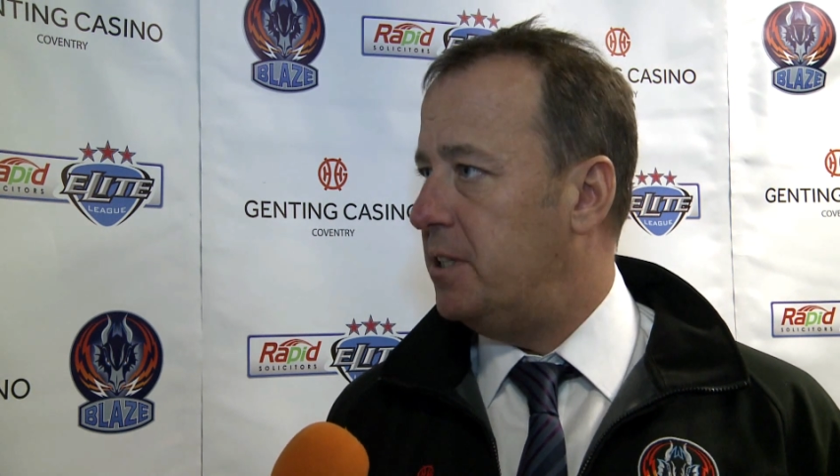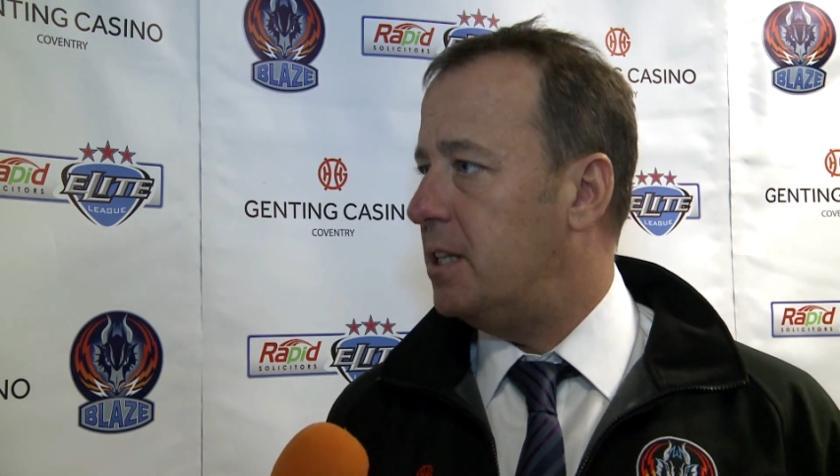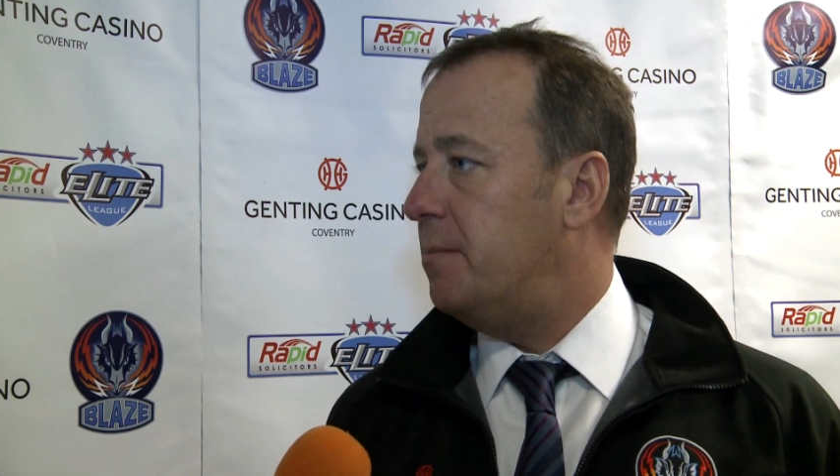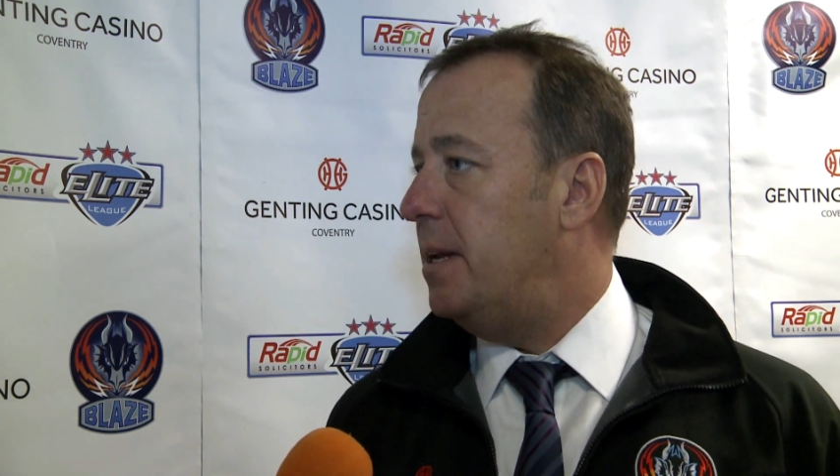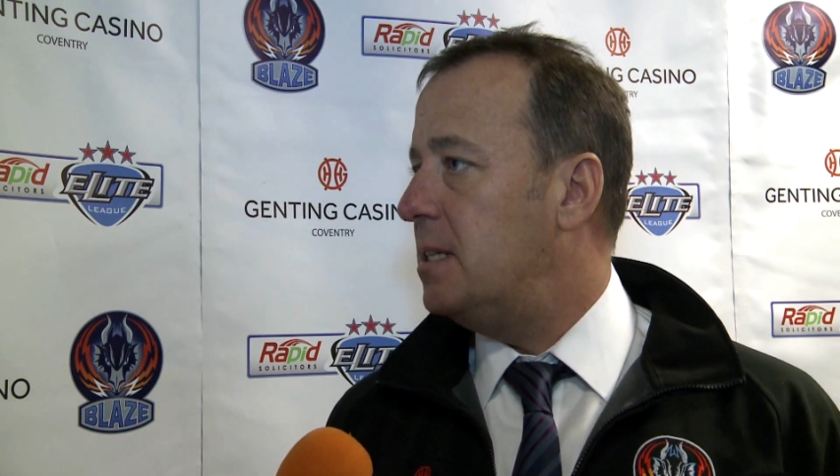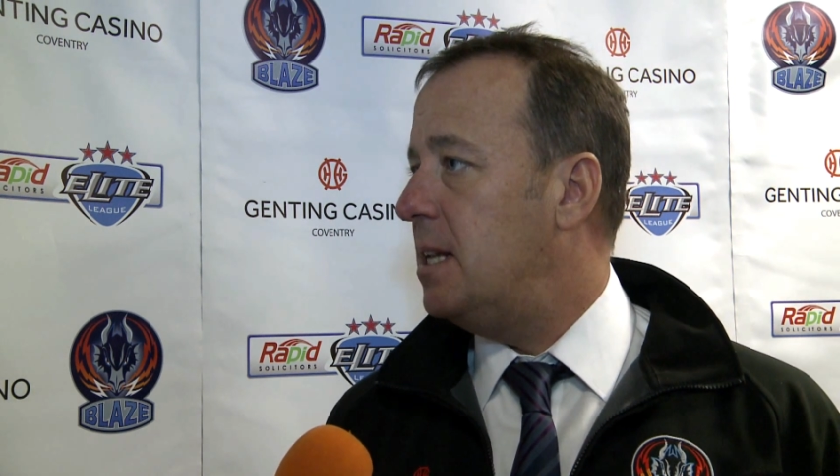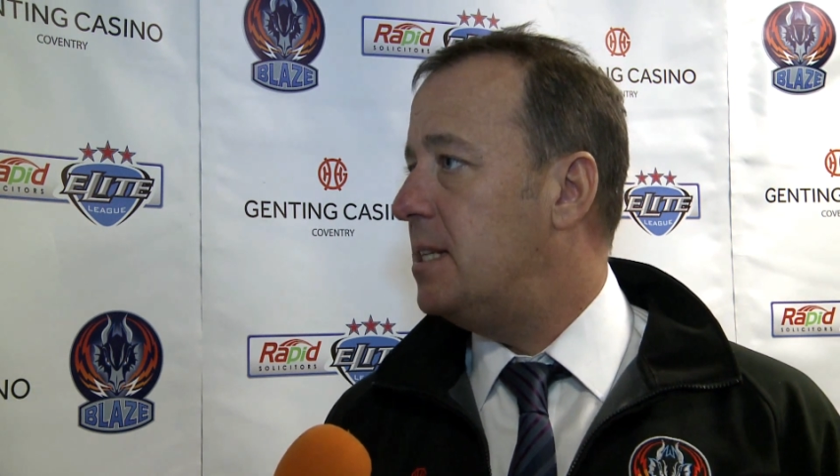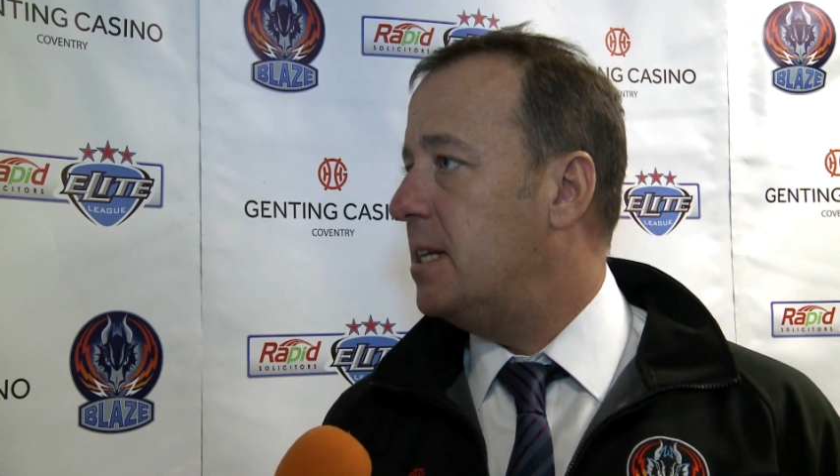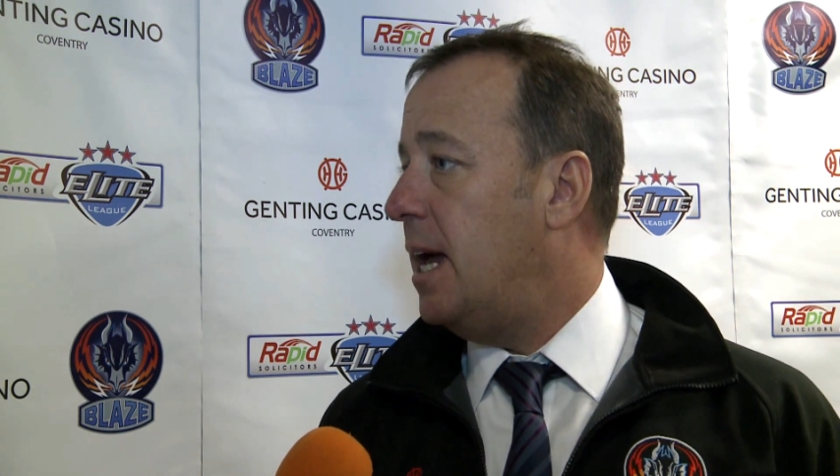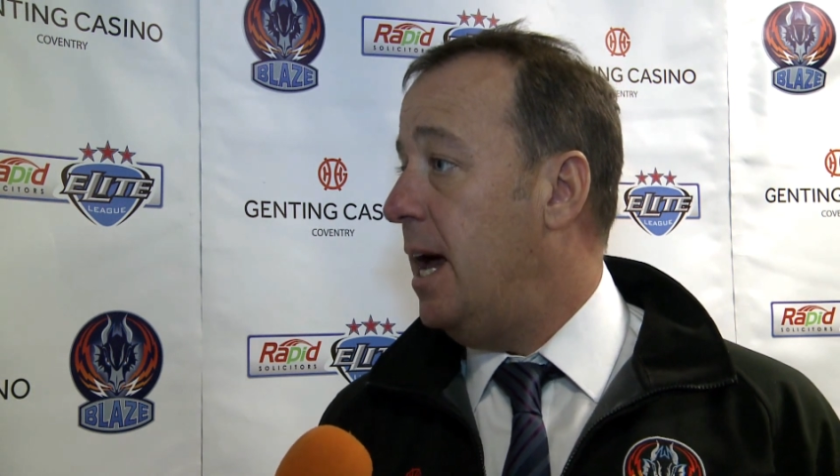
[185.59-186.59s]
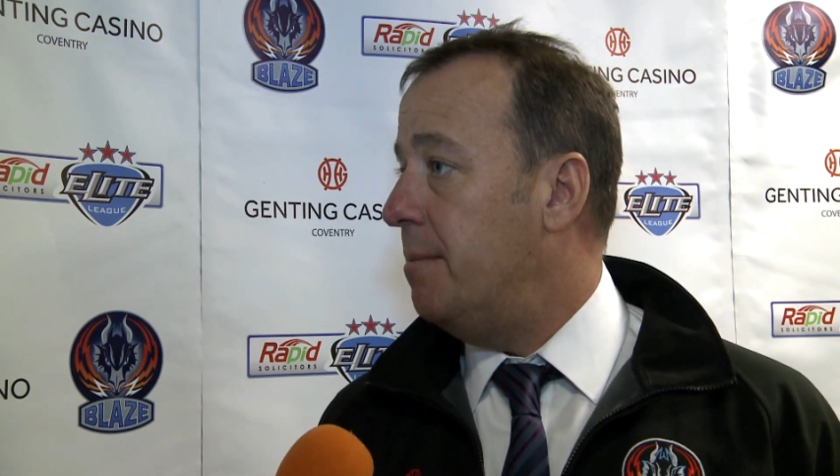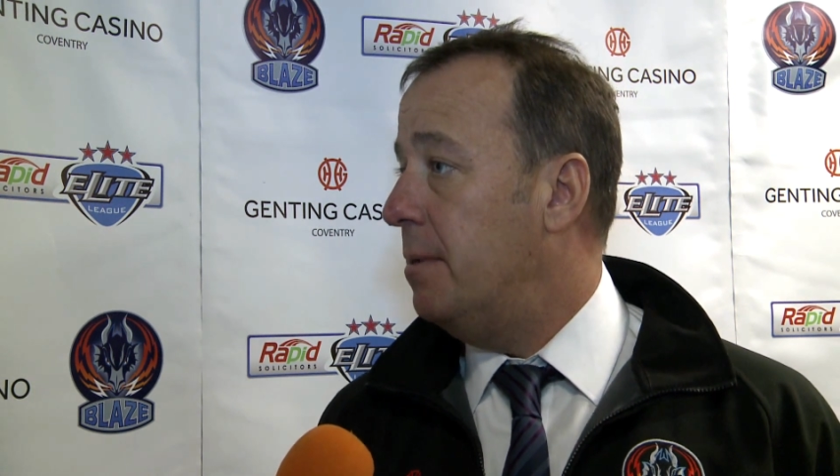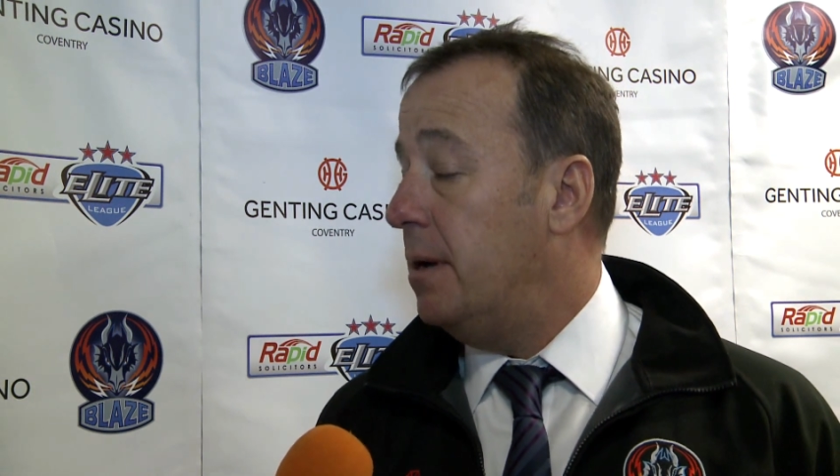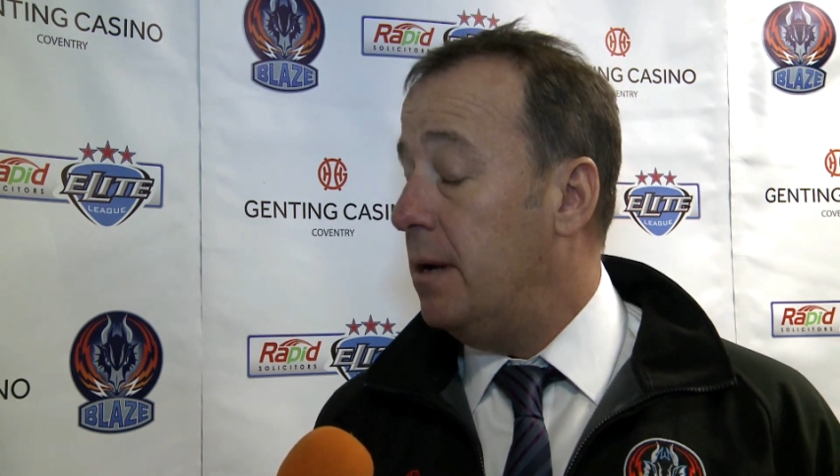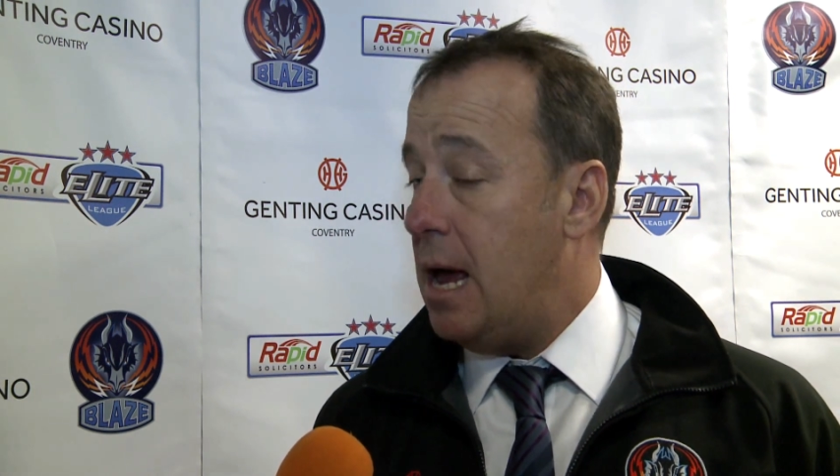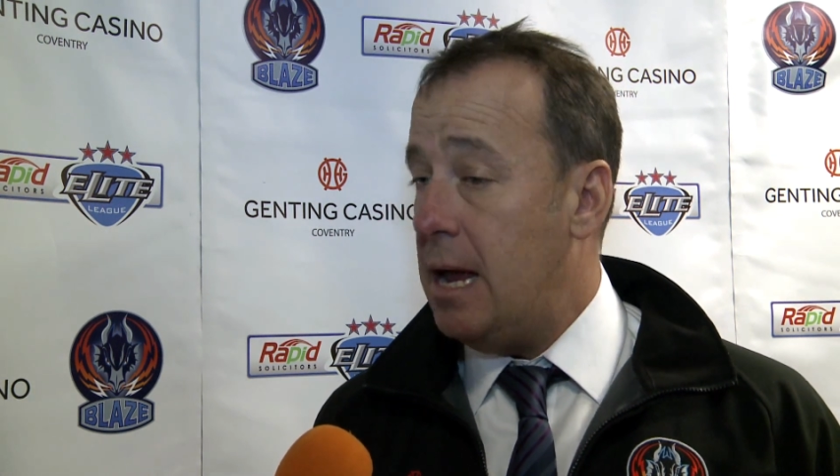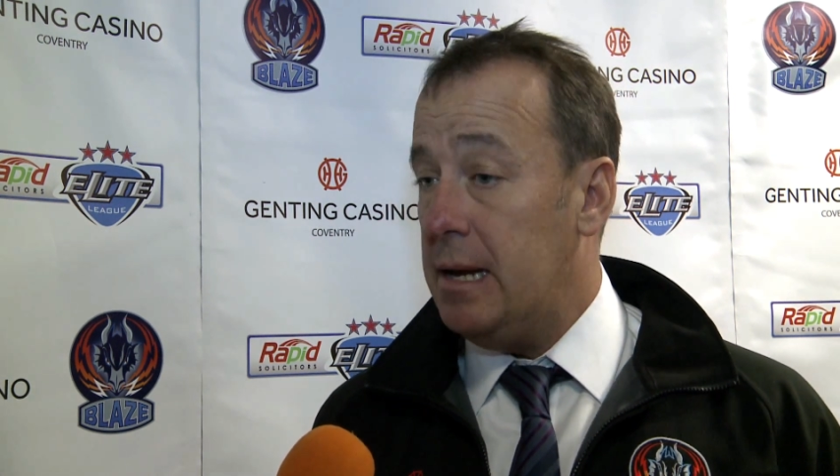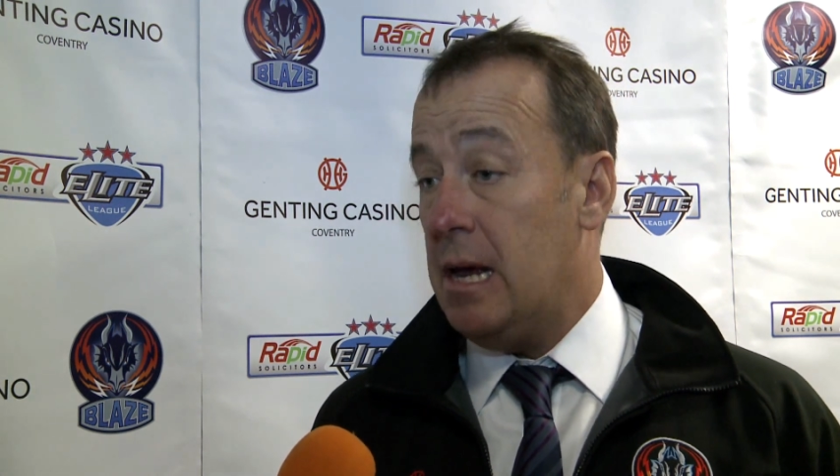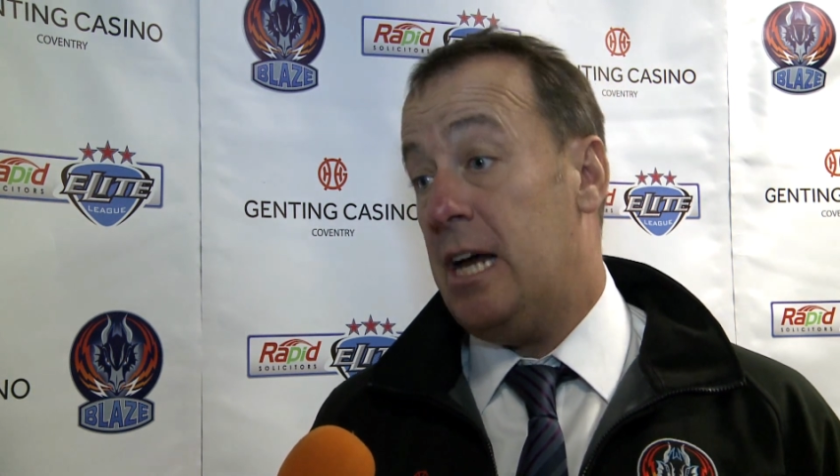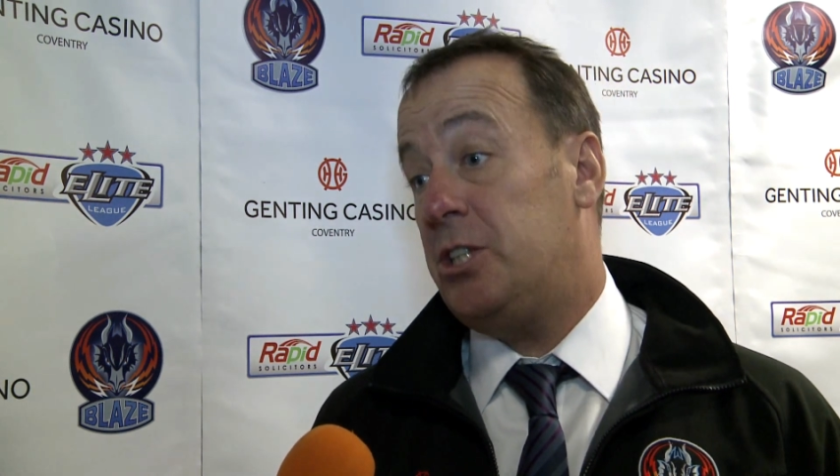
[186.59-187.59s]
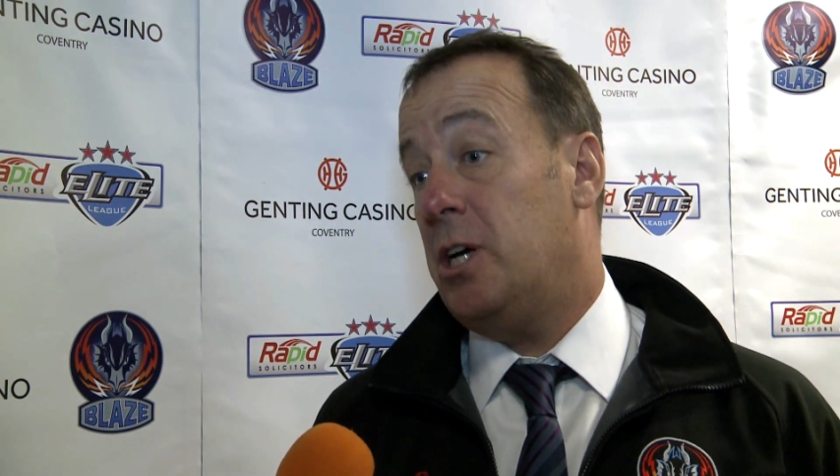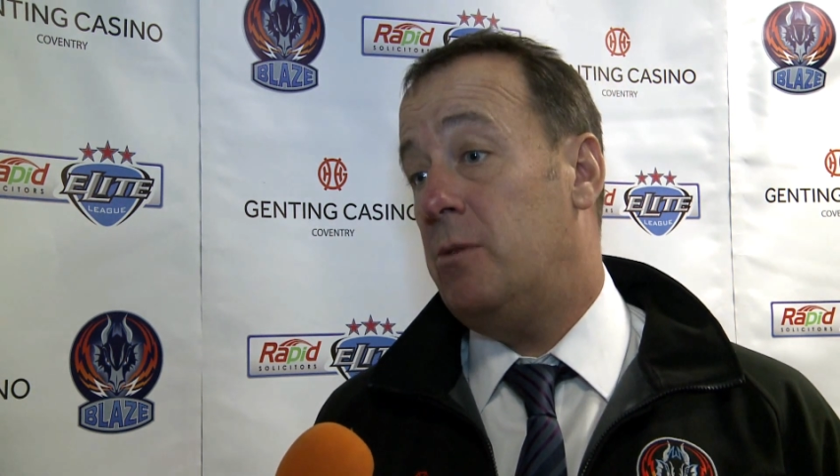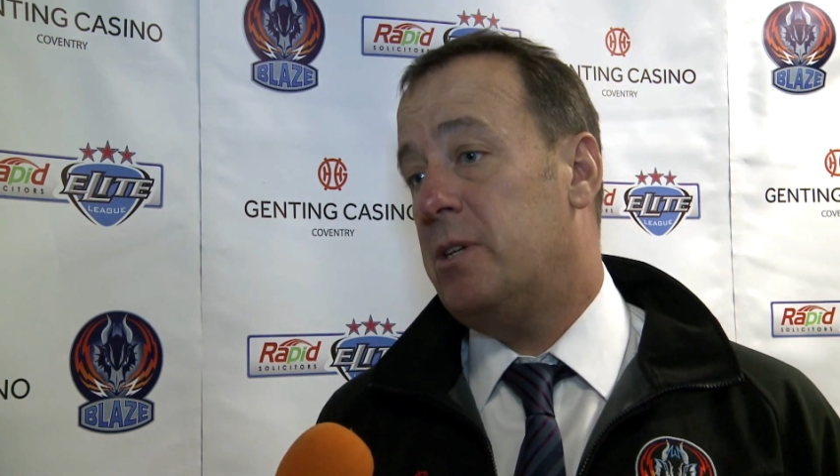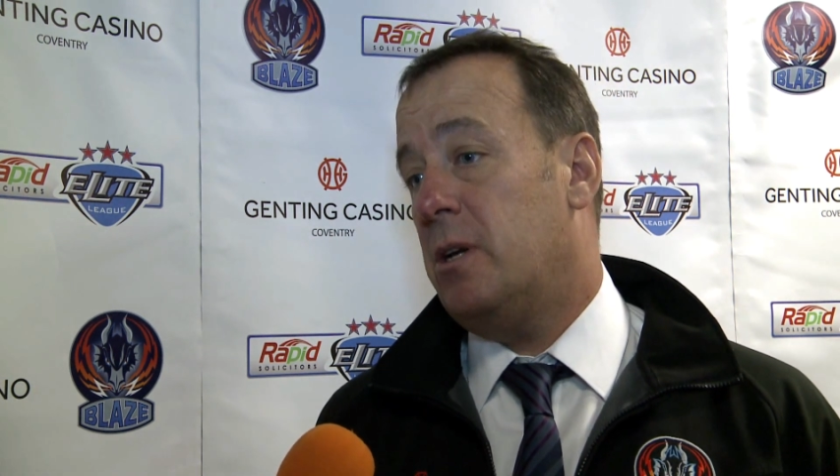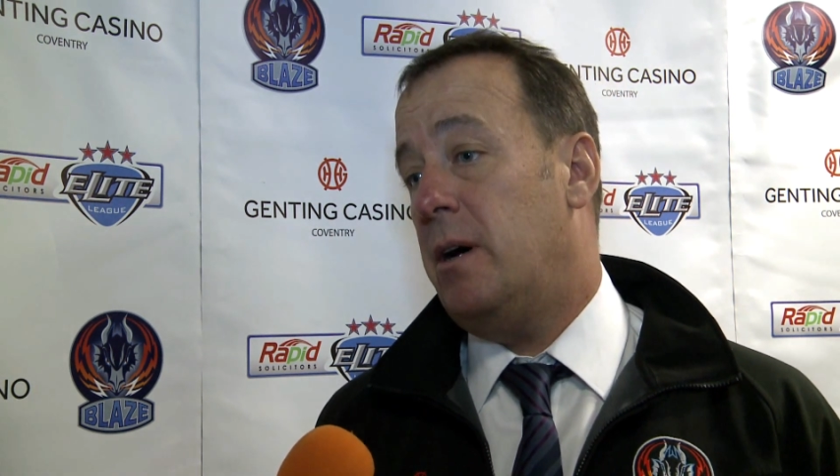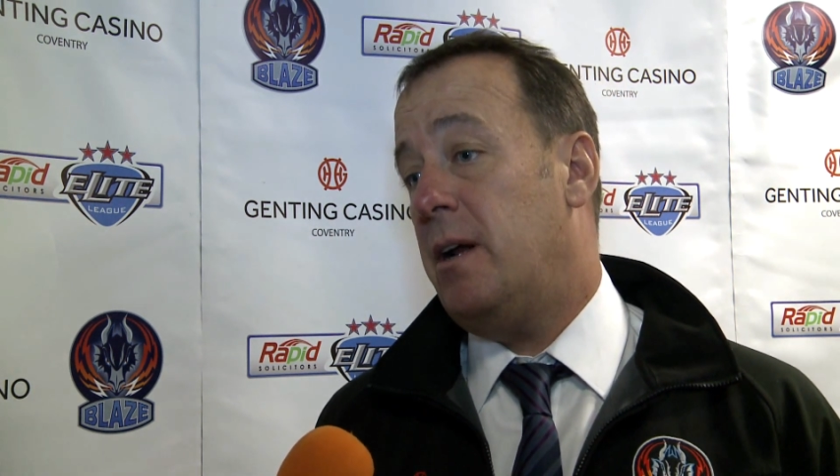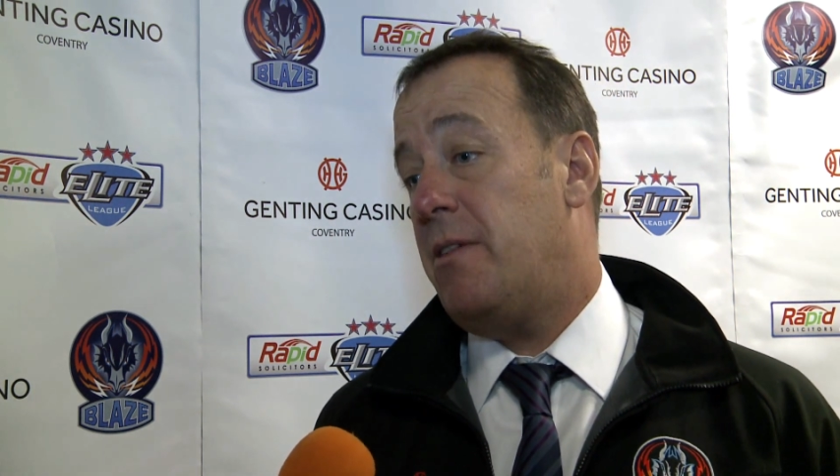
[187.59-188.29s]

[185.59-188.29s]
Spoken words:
6 minutes less a game, and that showed tonight.